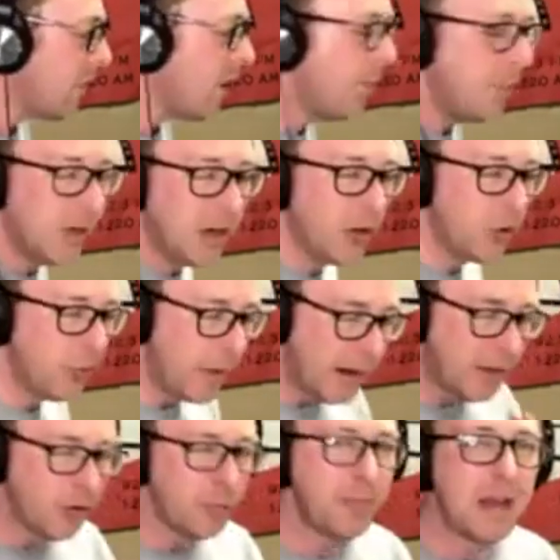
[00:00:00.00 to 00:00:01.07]
but on a
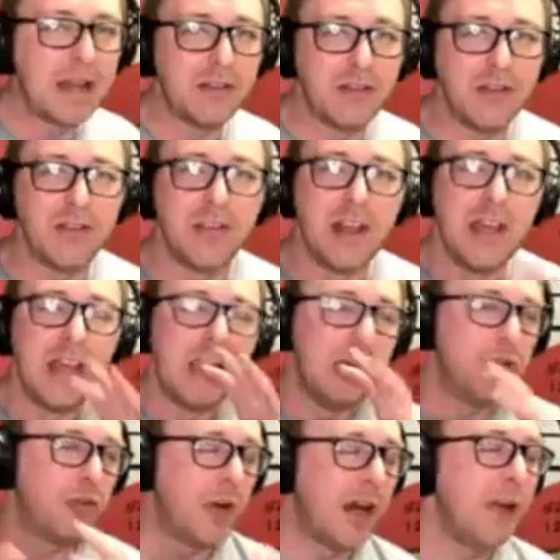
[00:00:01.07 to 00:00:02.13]
regular basis, and
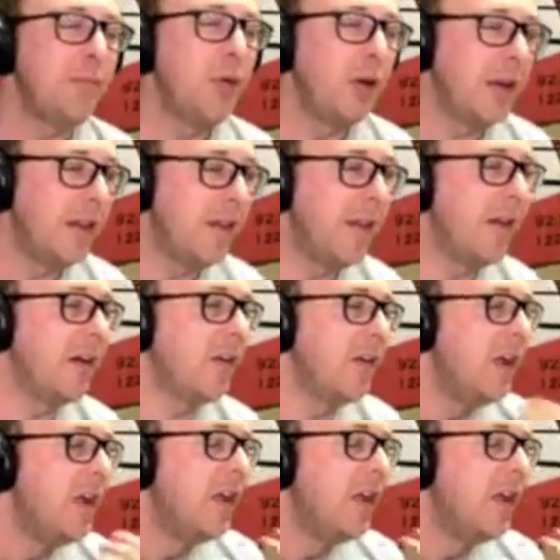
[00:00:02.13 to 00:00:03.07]
try to put in there